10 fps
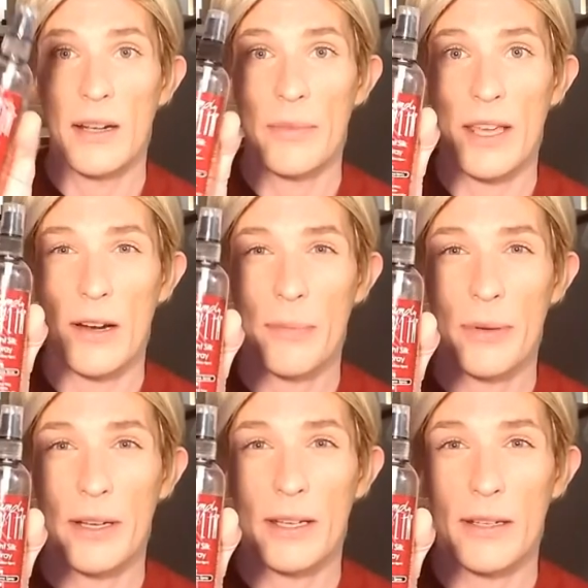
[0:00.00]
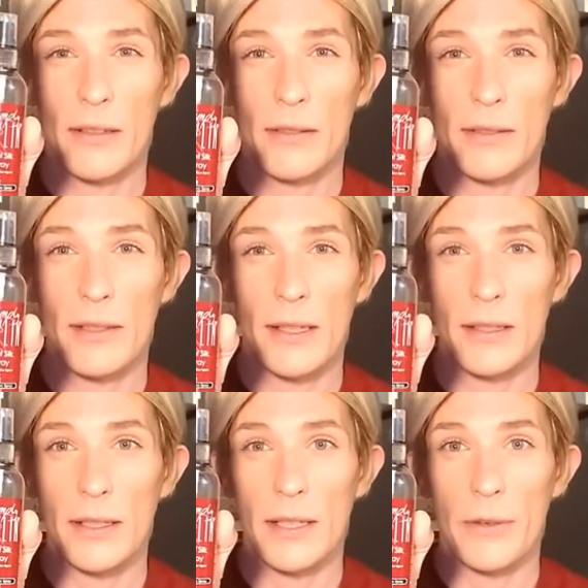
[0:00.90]
they are putting it in a little
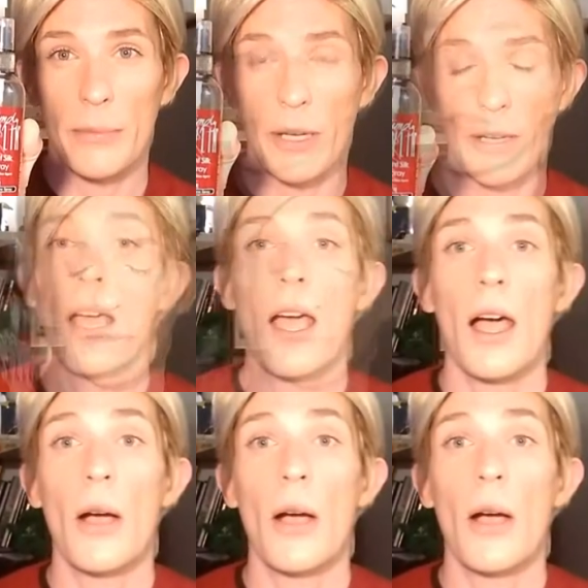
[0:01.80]
slightly different bottle.